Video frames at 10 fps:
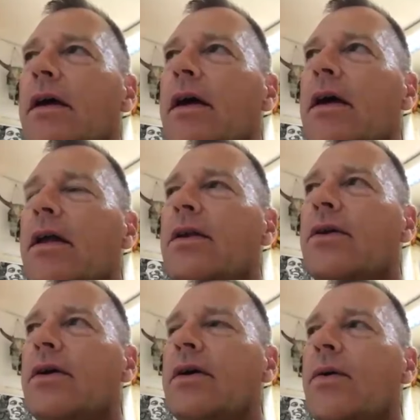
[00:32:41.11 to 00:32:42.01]

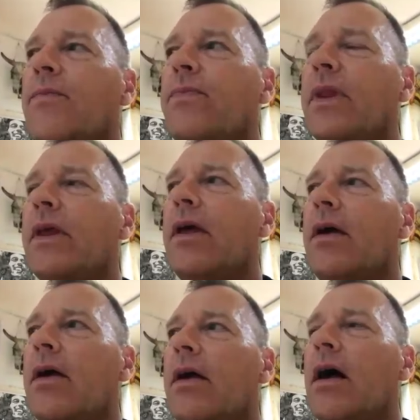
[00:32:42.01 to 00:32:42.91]
And uh,
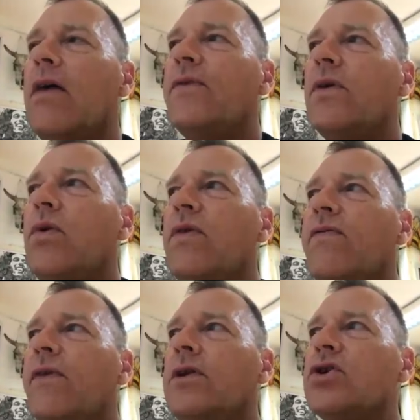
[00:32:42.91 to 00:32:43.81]
after we
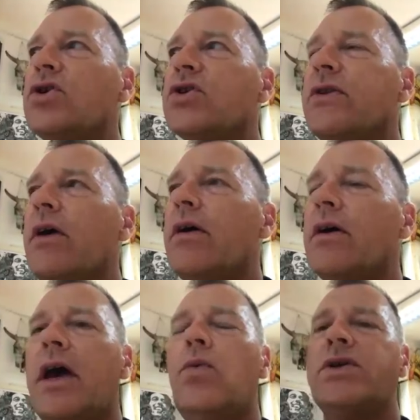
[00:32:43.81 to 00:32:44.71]
finished the
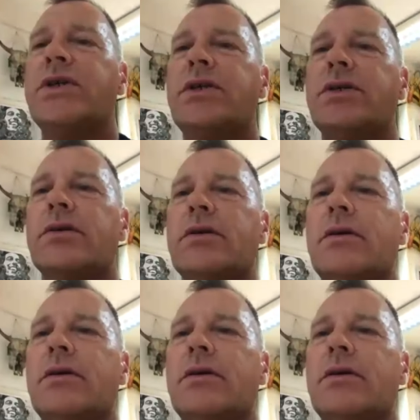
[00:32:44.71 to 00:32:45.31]
canvases,